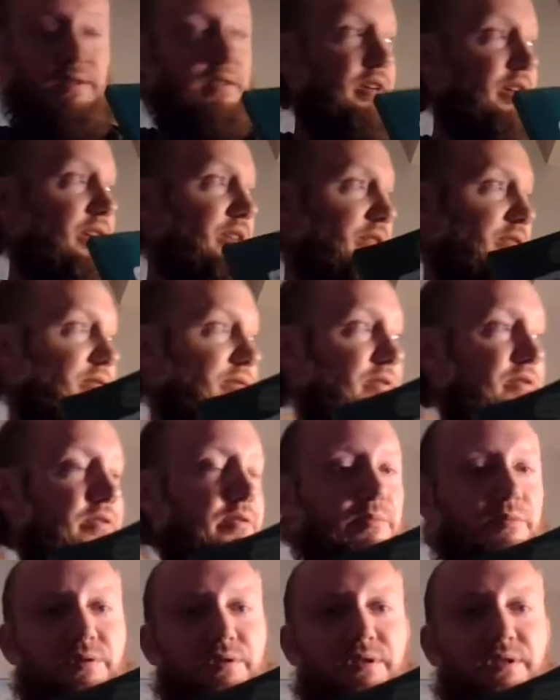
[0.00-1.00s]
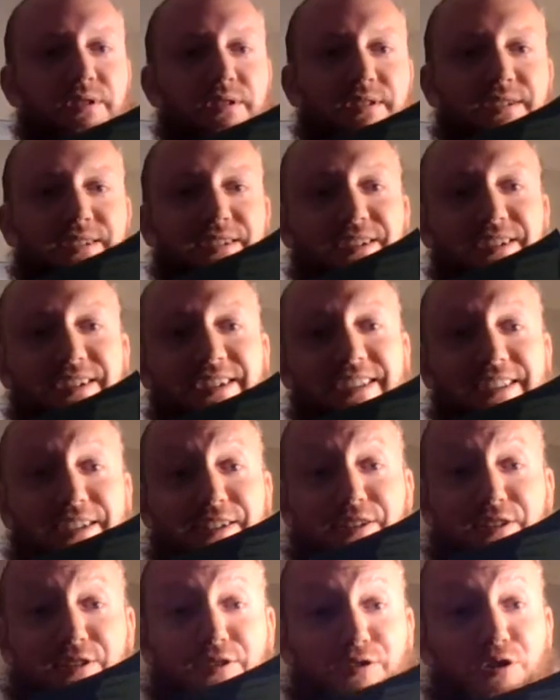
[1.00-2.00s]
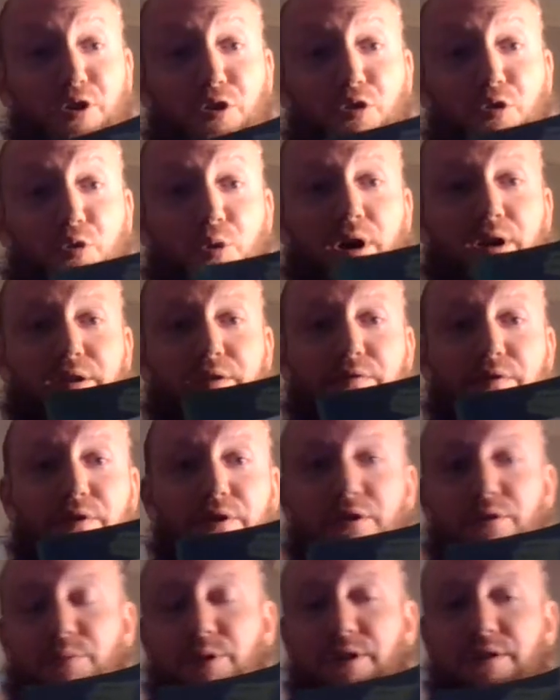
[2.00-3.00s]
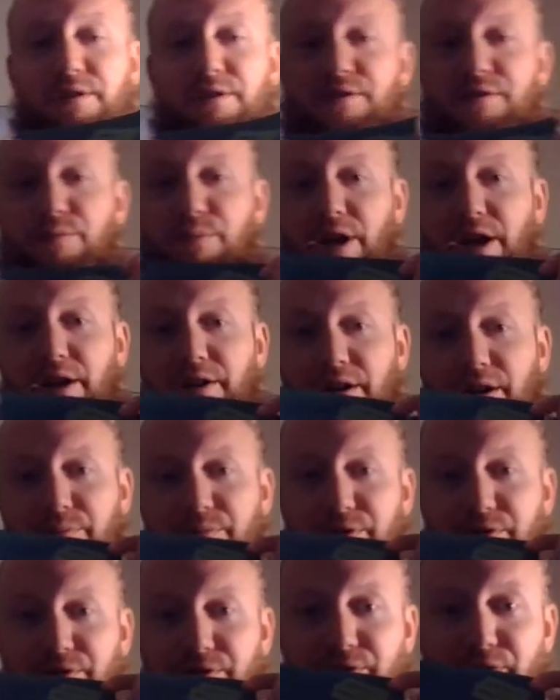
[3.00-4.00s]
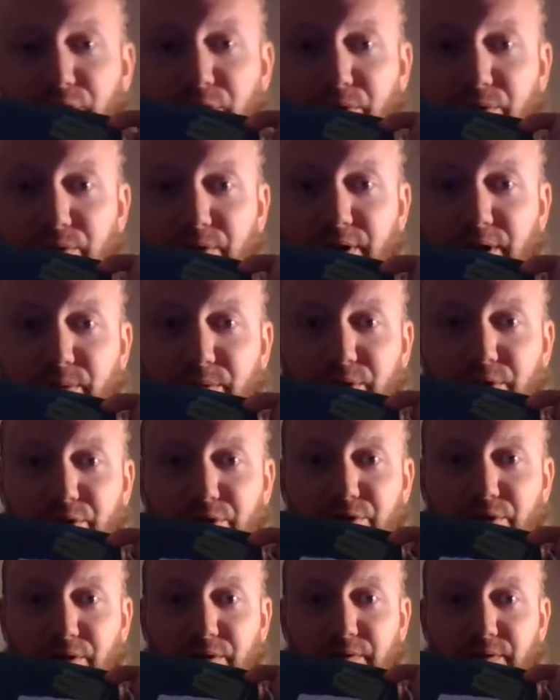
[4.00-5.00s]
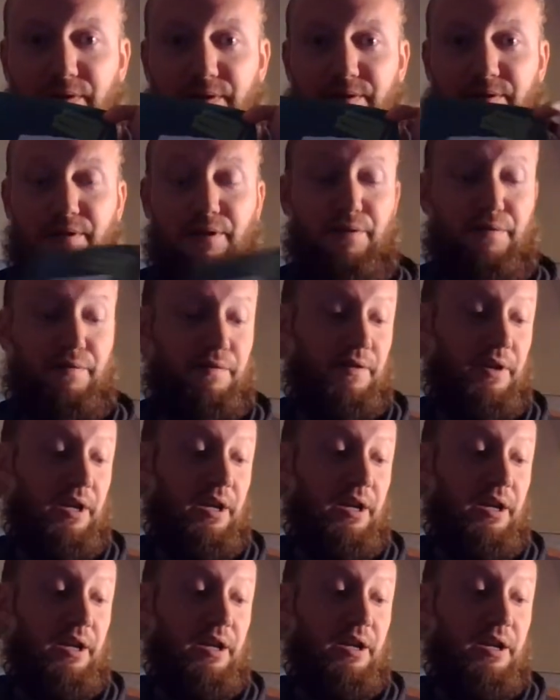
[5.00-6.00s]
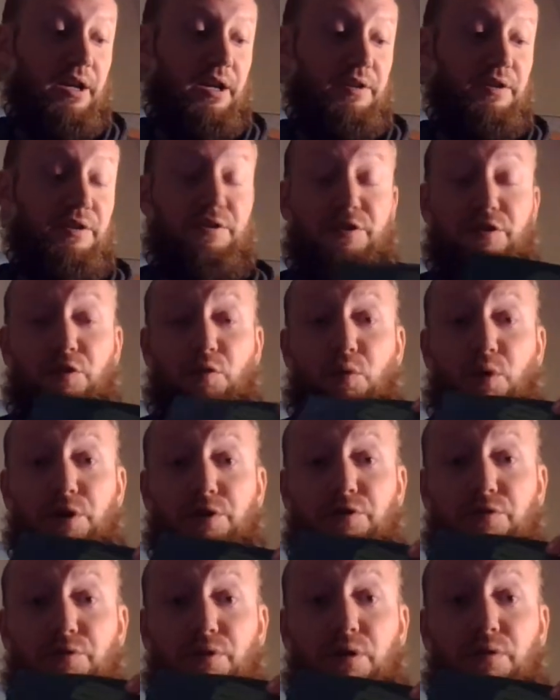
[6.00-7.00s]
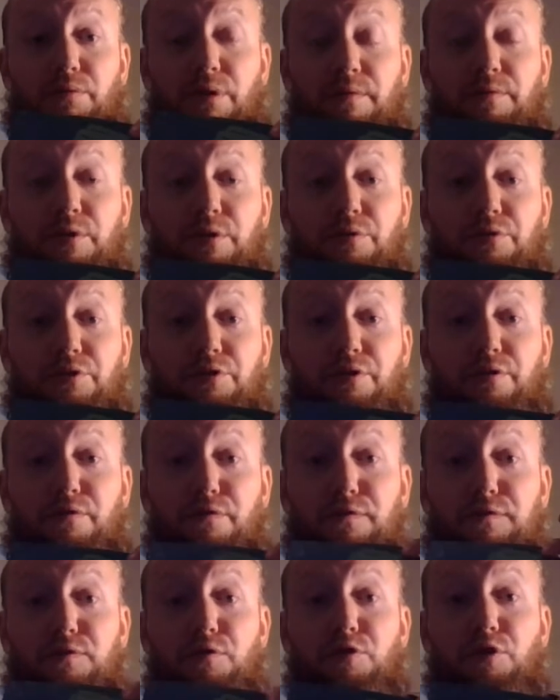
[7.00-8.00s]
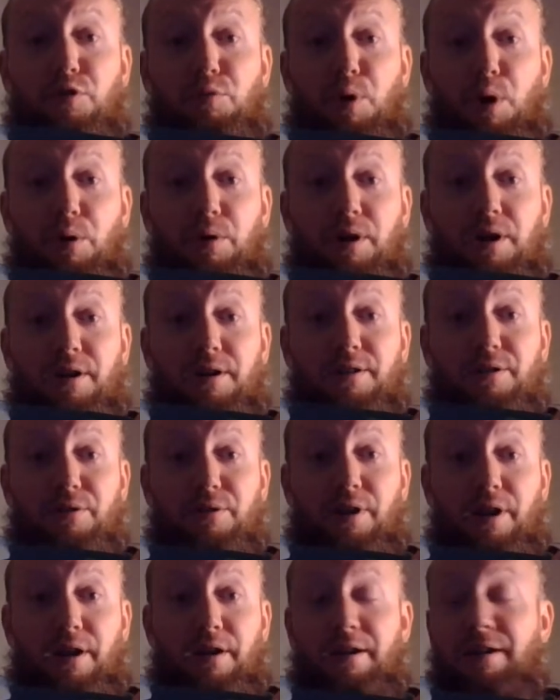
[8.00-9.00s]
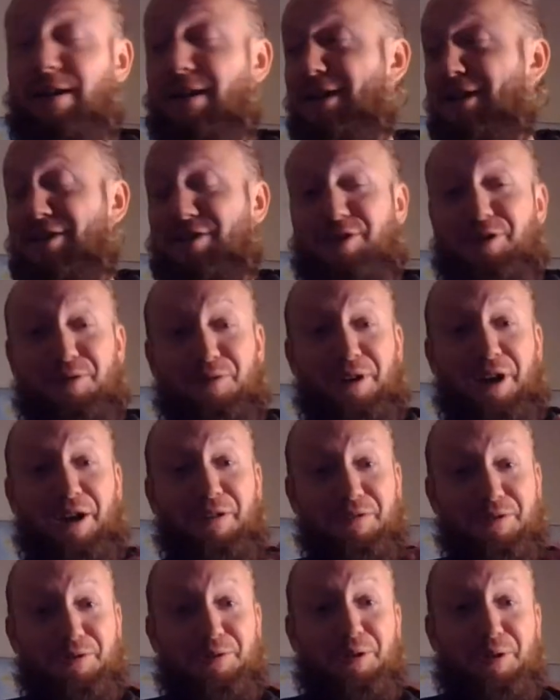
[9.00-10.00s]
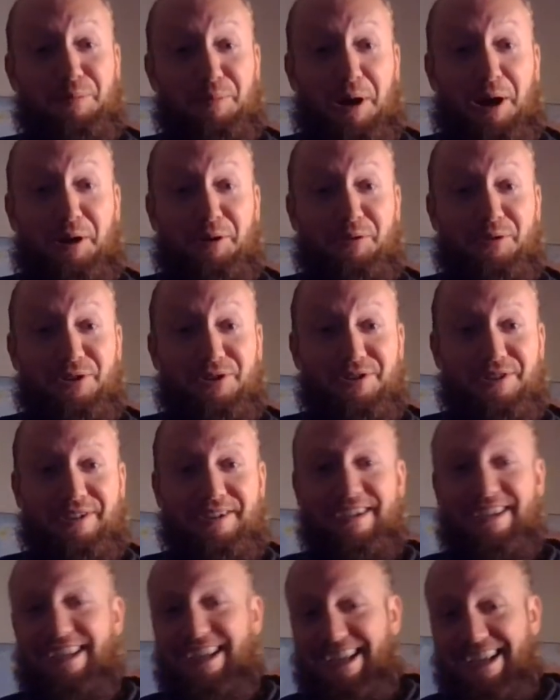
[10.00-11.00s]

The lighting is terrible. This is a low quality video, but it doesn't matter. I'm just stoked, and I'm going to show you this stuff. This is The One Straw Revolution, Fukuoka, okay? So when I was going to Maharishi,